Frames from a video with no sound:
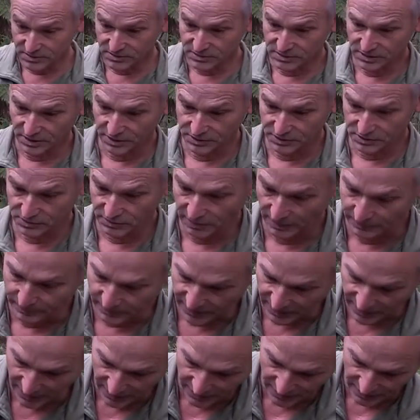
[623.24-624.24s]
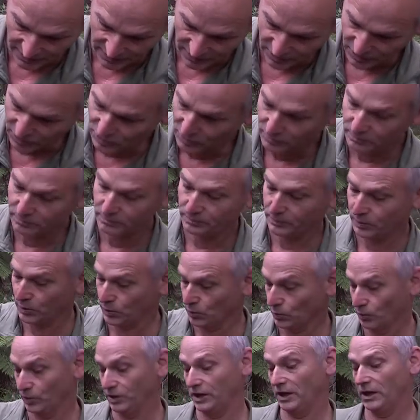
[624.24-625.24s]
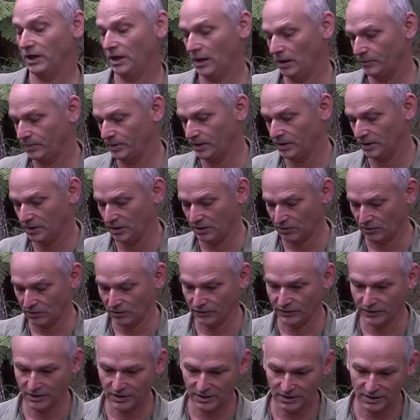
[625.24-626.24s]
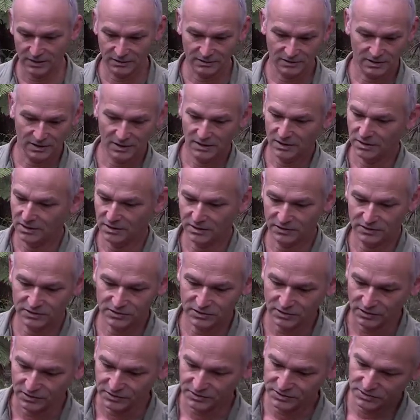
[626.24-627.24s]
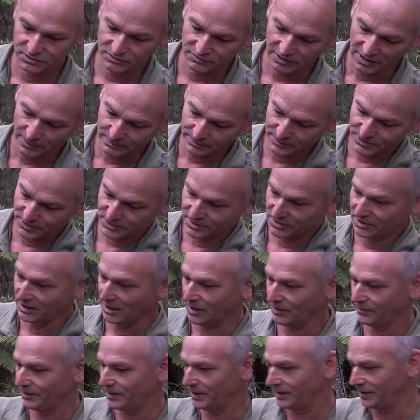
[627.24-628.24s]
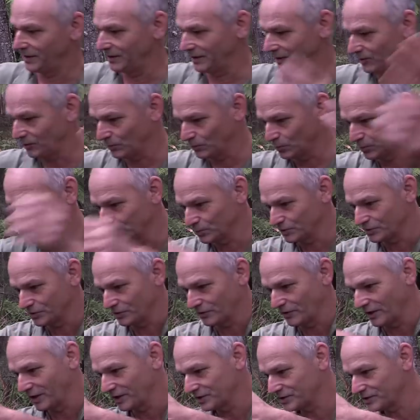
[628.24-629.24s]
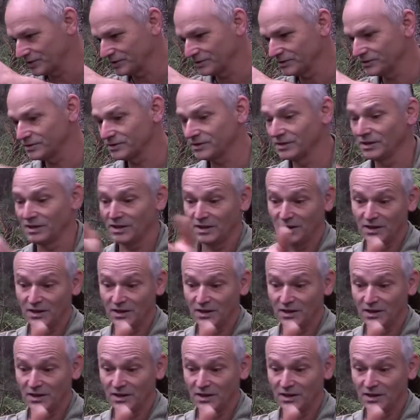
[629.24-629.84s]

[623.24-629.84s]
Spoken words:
So it's a great bag. You can put all your camping gear on there. It's got straps going in all directions.